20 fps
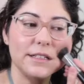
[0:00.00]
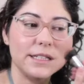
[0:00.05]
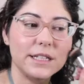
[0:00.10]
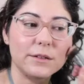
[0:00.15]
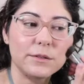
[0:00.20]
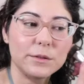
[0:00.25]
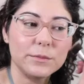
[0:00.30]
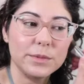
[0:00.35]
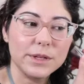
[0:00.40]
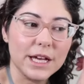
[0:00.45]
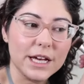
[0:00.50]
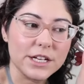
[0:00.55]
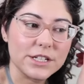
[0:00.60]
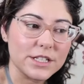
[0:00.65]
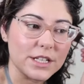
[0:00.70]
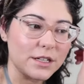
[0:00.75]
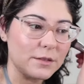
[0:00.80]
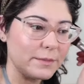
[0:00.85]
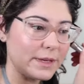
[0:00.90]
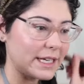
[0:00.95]
the liquid blush.
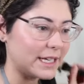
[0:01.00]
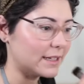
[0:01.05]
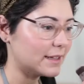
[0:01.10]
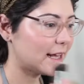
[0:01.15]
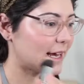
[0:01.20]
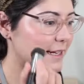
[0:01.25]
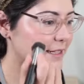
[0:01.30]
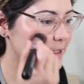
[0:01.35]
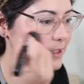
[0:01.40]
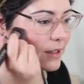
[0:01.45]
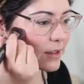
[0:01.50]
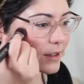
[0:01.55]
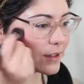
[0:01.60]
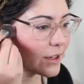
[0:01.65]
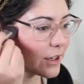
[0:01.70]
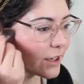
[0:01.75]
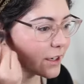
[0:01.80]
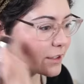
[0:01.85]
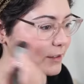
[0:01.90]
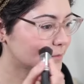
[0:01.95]
That'll make it last
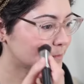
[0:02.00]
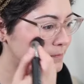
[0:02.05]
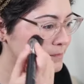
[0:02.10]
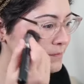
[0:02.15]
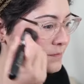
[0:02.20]
longer.